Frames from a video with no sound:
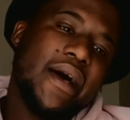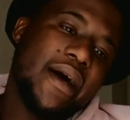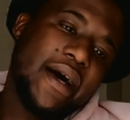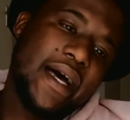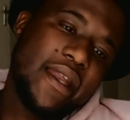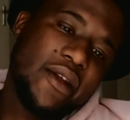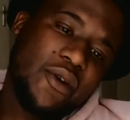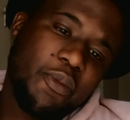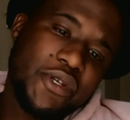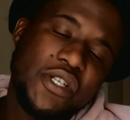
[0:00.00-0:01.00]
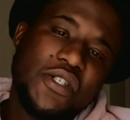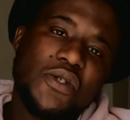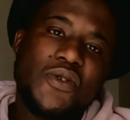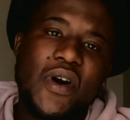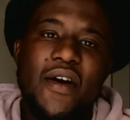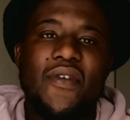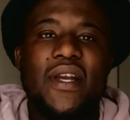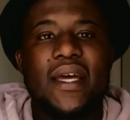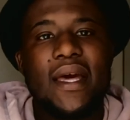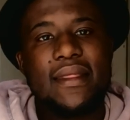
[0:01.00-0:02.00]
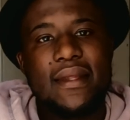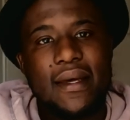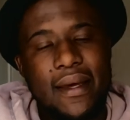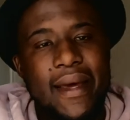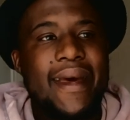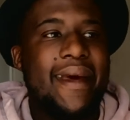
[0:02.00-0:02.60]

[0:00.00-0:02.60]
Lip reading: I had an opportunity to drive when I get there.